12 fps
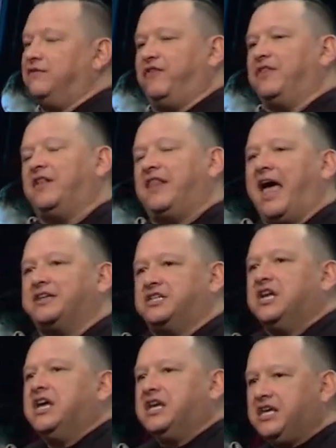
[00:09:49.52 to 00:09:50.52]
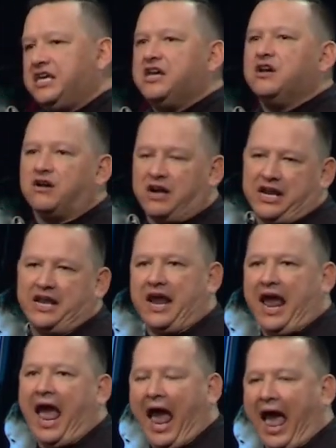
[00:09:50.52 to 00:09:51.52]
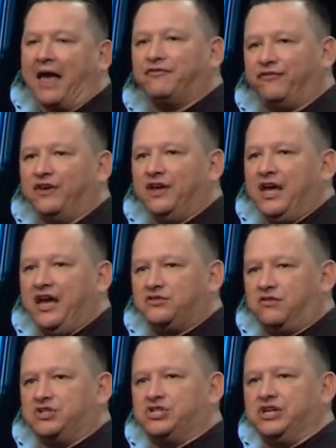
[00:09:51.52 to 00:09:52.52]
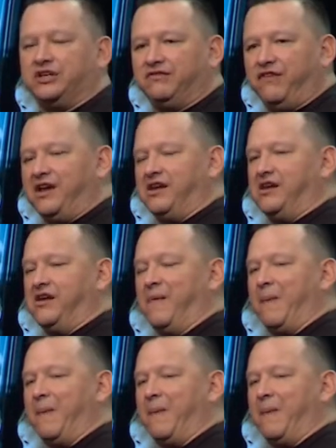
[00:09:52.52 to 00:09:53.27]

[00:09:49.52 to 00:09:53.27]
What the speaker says: for the last 1.5 years as Russia invaded.